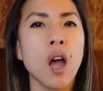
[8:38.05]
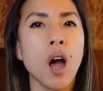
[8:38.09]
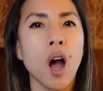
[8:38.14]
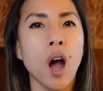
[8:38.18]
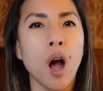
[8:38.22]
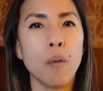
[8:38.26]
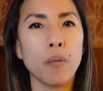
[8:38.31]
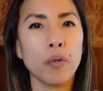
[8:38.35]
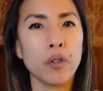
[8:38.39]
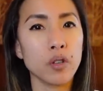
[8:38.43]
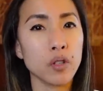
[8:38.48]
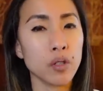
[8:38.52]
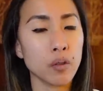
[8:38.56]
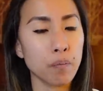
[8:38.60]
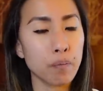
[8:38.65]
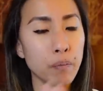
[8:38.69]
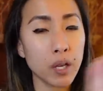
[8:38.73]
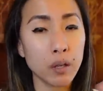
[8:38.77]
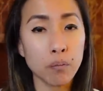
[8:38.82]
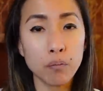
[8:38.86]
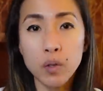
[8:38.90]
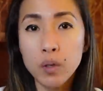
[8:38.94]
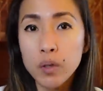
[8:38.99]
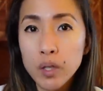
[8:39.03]
There's a
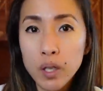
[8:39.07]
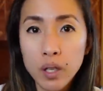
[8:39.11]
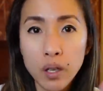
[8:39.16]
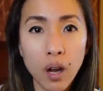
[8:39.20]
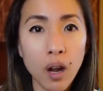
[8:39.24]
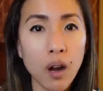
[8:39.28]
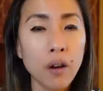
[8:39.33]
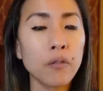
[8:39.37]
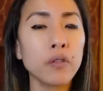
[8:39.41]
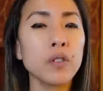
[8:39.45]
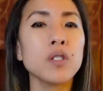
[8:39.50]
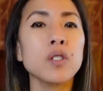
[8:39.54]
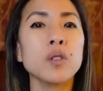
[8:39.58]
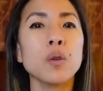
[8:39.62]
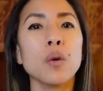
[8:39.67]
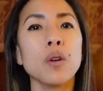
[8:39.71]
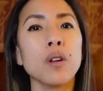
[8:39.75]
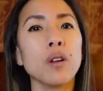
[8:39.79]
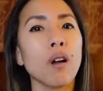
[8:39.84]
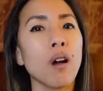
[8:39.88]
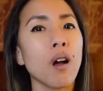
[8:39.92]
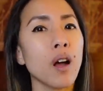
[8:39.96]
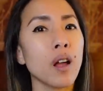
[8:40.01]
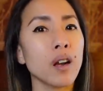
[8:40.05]
big music conference
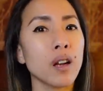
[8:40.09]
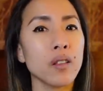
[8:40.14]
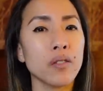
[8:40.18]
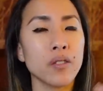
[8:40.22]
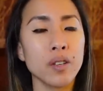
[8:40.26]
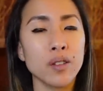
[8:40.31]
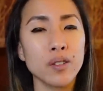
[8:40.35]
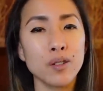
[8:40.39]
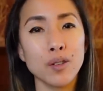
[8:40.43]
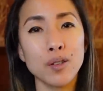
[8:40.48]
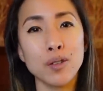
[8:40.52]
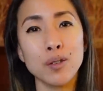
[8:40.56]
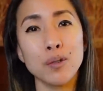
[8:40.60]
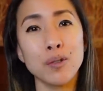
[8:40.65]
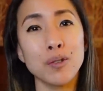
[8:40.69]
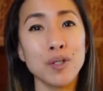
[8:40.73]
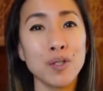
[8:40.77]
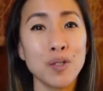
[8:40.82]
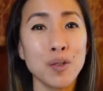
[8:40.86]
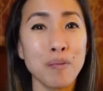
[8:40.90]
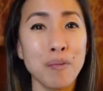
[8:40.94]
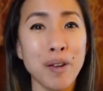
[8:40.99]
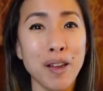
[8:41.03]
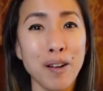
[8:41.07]
going on. These are
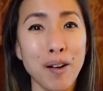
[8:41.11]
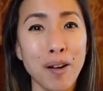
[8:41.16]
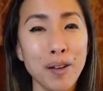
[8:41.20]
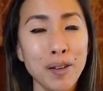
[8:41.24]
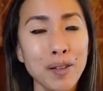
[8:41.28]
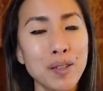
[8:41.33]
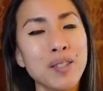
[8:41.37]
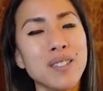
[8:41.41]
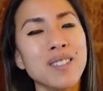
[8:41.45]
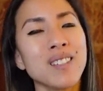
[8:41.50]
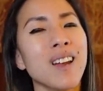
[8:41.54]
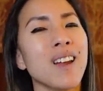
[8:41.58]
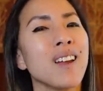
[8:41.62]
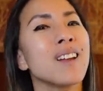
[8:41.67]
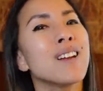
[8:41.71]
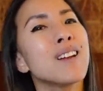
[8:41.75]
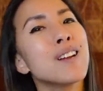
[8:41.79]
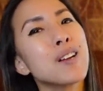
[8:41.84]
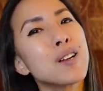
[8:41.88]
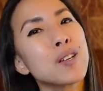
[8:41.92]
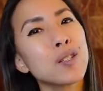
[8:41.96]
students who made Allstate.